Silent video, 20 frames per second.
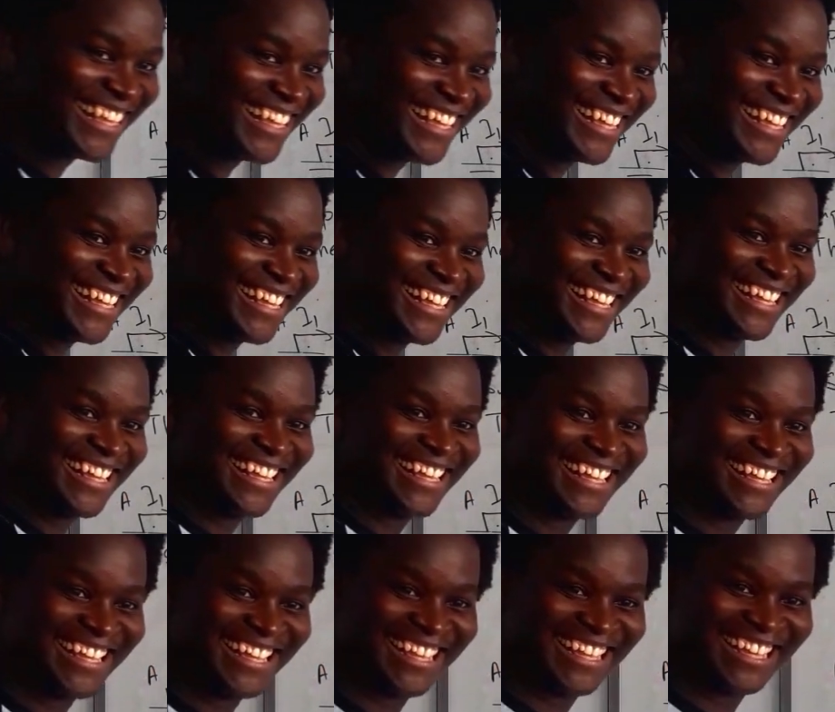answer is
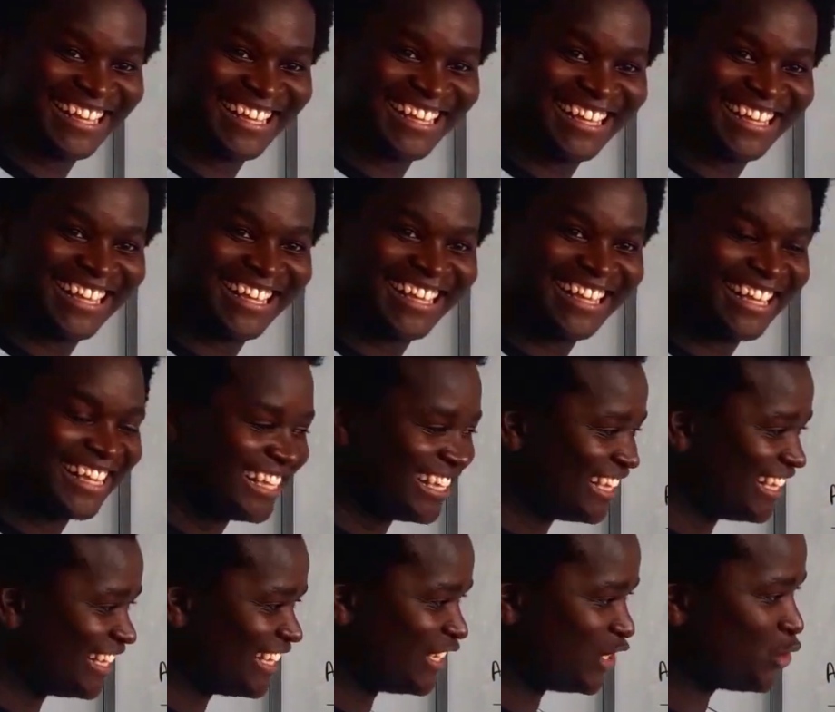216.
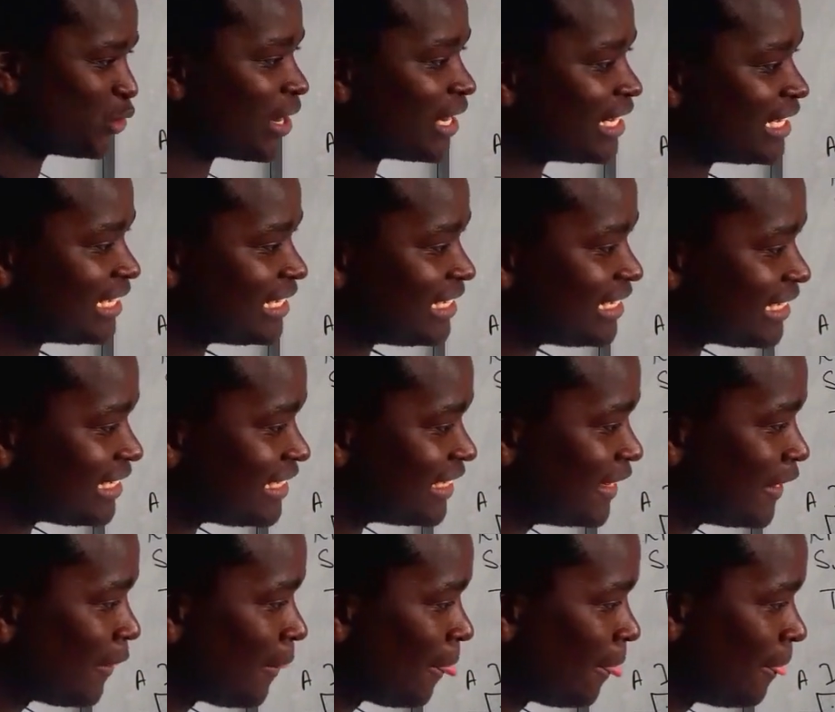
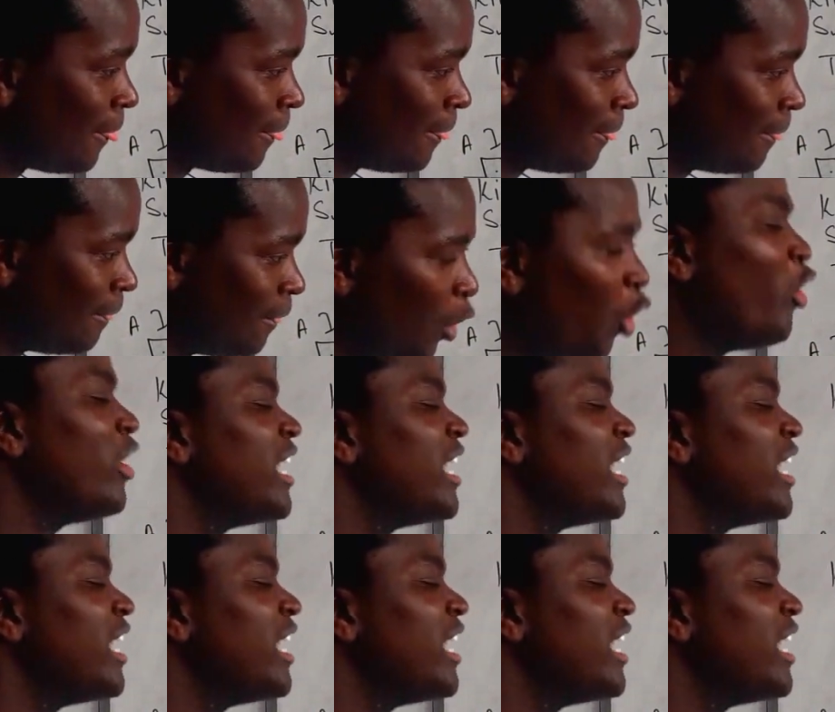216? Yeah. Oh,